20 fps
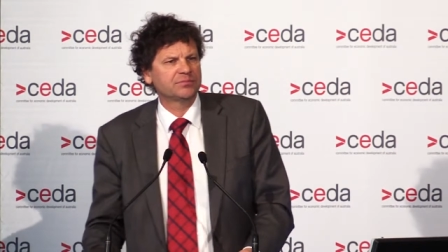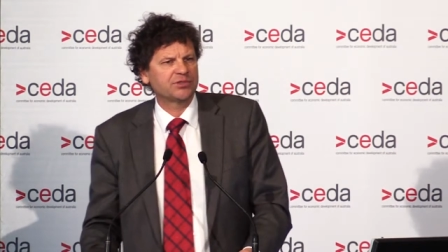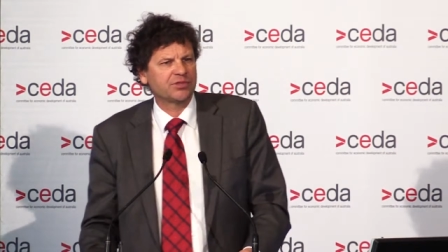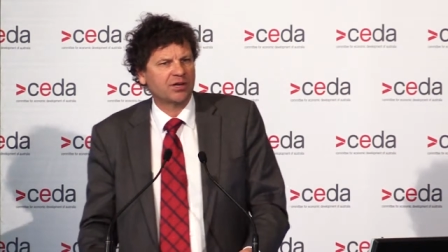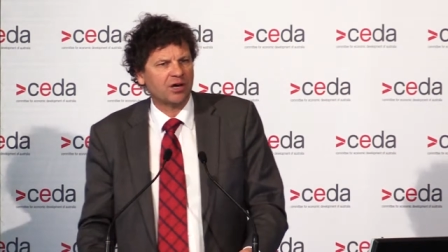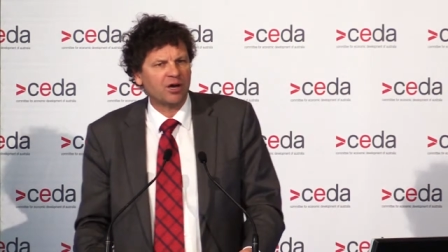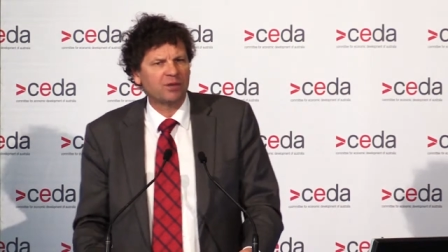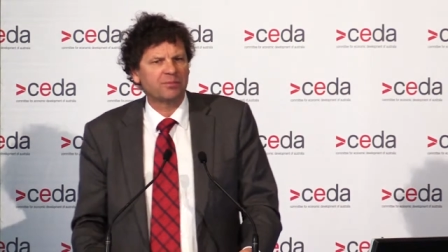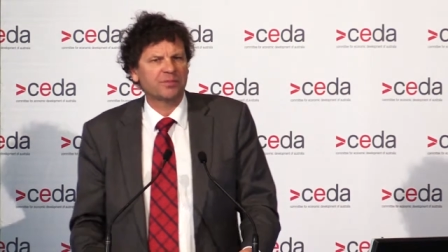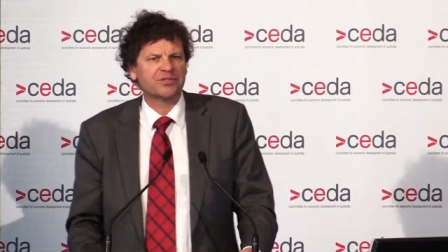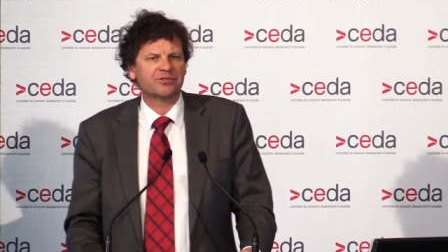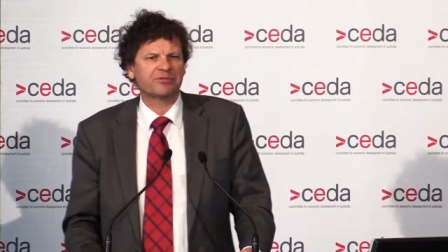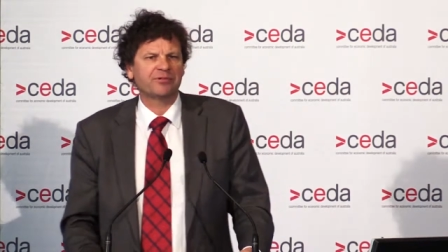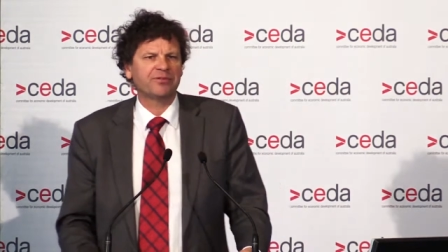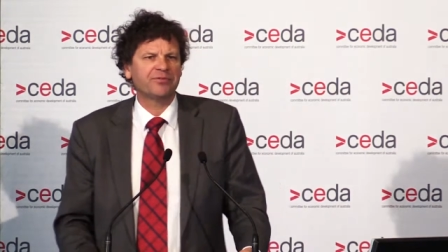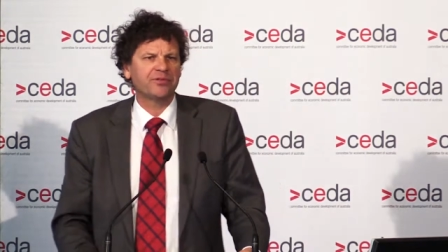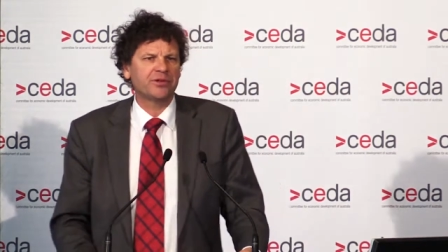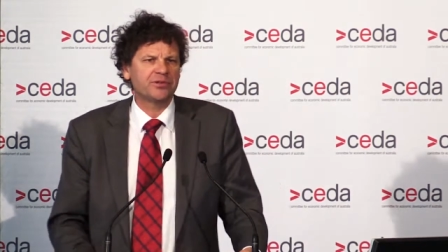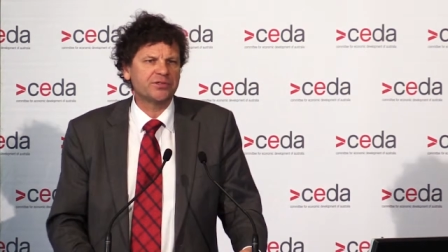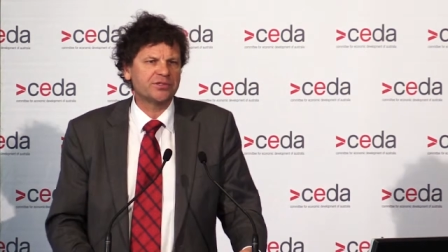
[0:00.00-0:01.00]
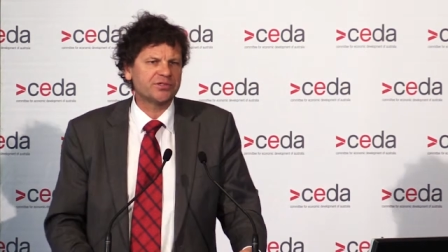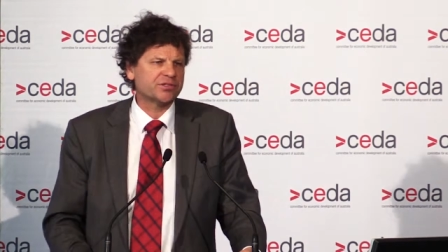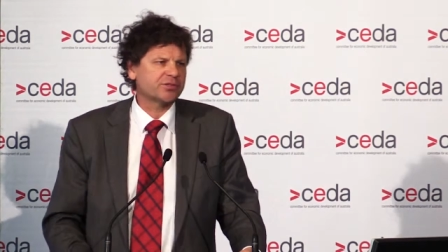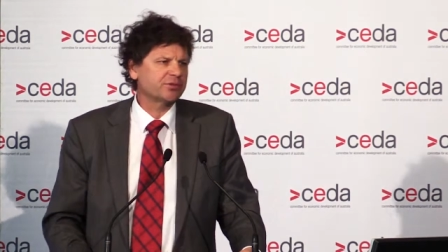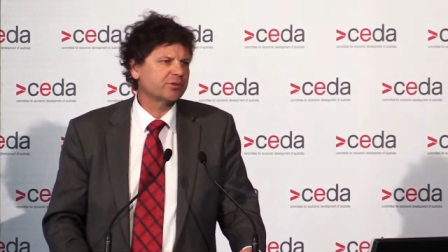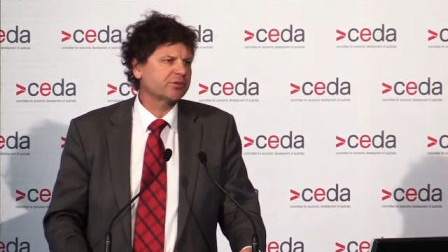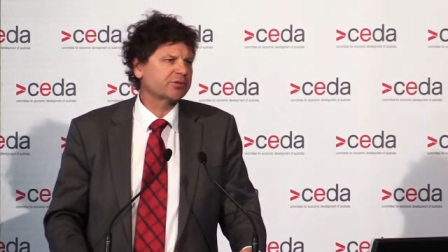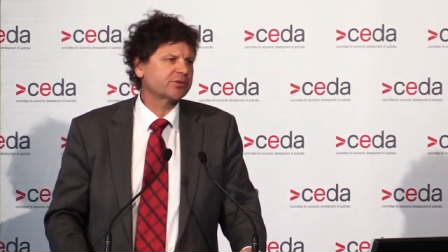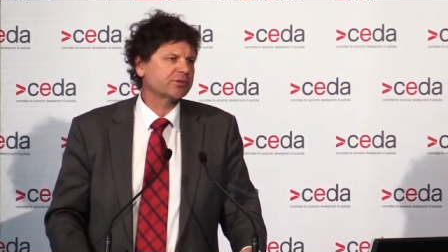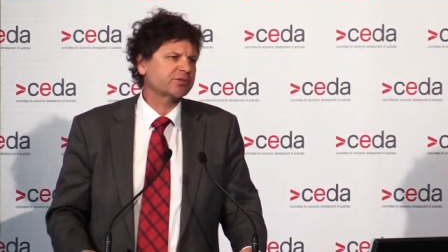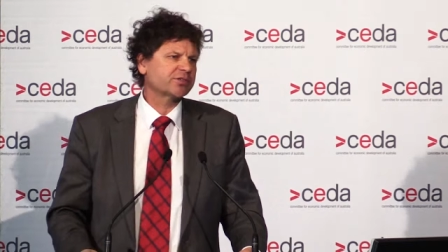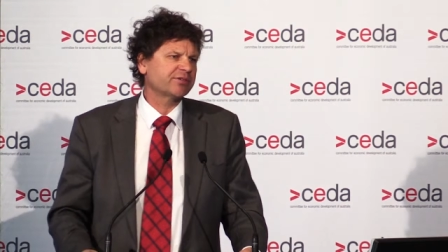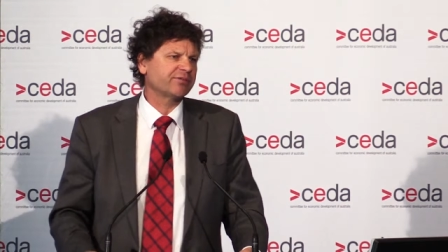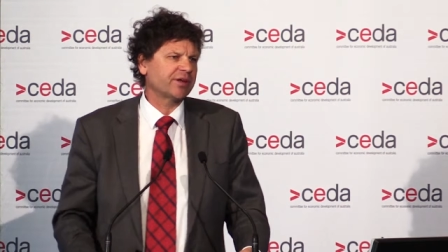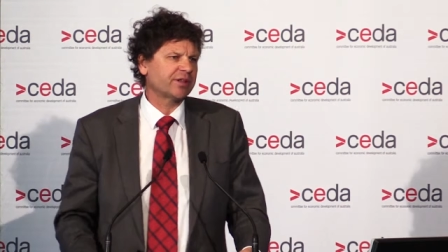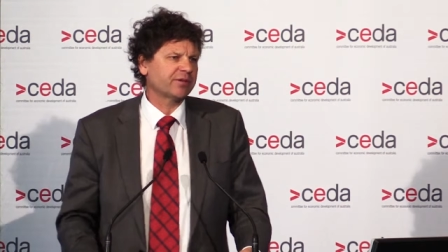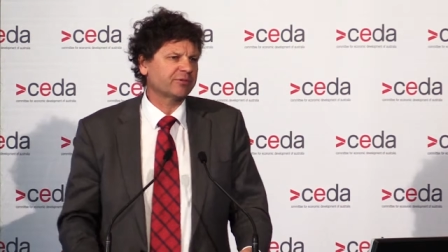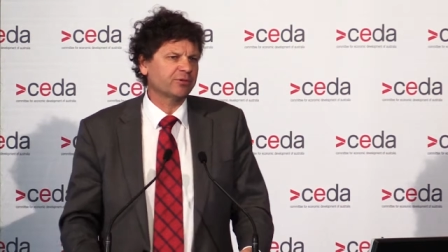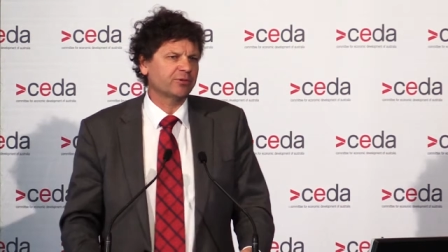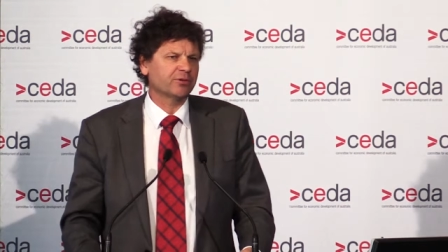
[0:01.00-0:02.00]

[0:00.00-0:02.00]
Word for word: to homeless refuges and all sorts of other